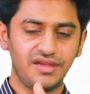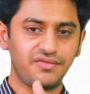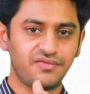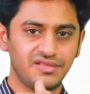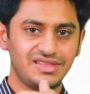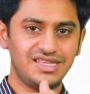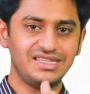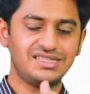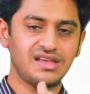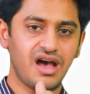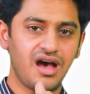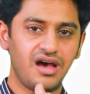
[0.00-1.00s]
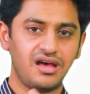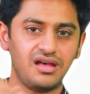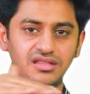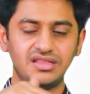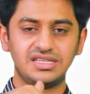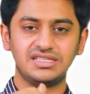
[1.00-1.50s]
if this
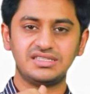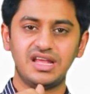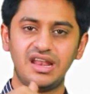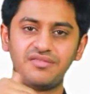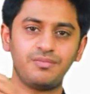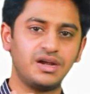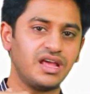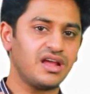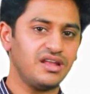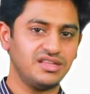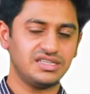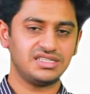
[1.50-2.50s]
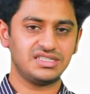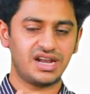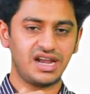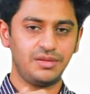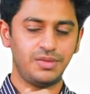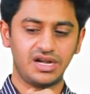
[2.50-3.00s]
is the left buttock and this is the
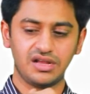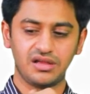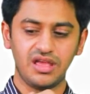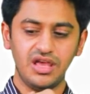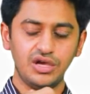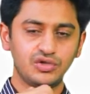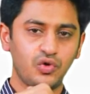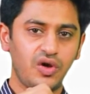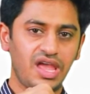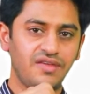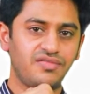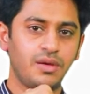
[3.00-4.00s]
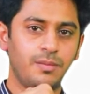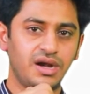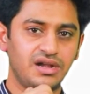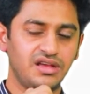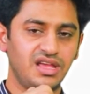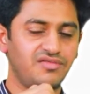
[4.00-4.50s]
right buttock. So if
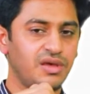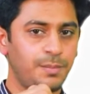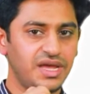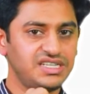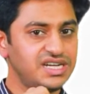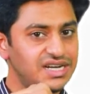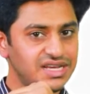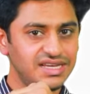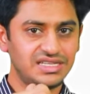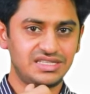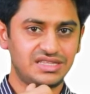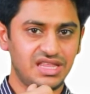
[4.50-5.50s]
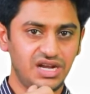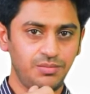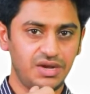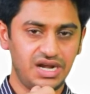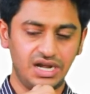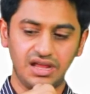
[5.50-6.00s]
the patient is thin
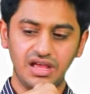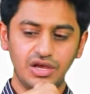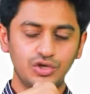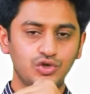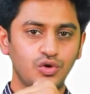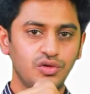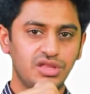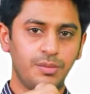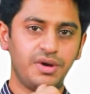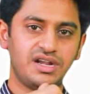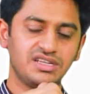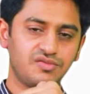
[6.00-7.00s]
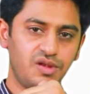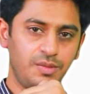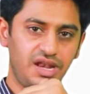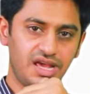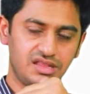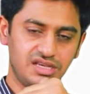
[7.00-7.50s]
build, so the buttocks will
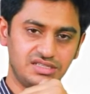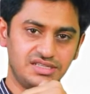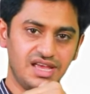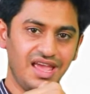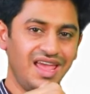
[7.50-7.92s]
be like this.